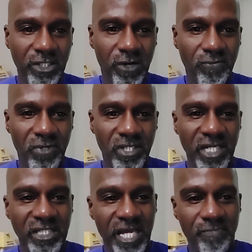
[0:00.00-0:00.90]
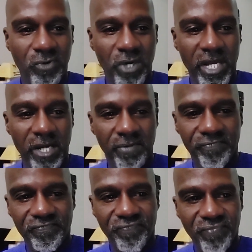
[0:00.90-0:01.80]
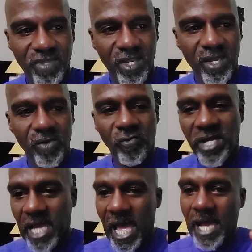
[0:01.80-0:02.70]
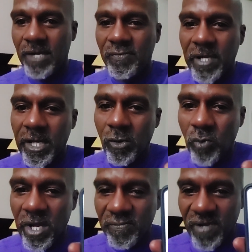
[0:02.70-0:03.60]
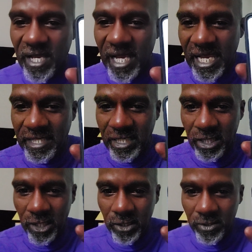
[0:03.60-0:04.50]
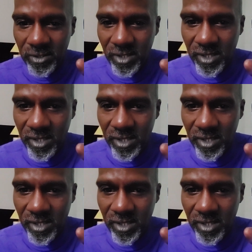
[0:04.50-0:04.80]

go for an example here. We have here with Indigo.